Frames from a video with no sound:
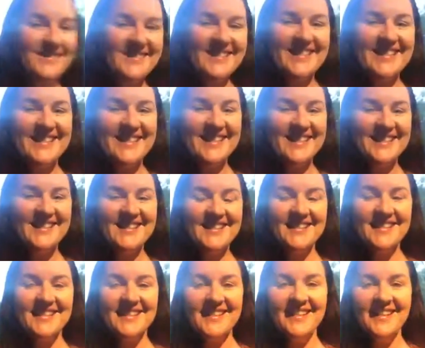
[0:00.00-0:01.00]
she likes
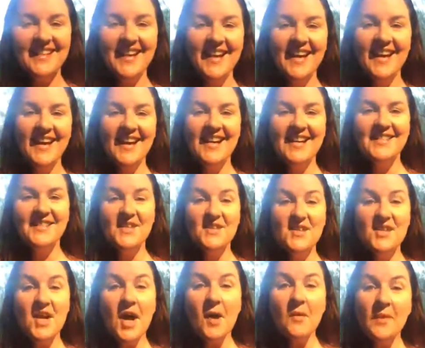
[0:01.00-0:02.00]
dessert. So
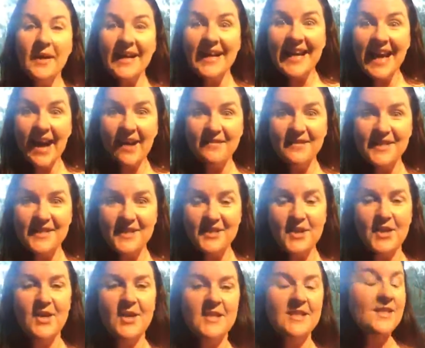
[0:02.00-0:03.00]
tonight we're going to have
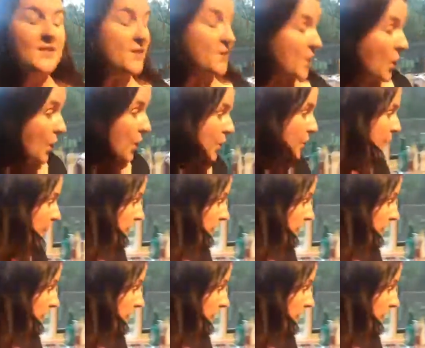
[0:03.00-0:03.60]
dessert. So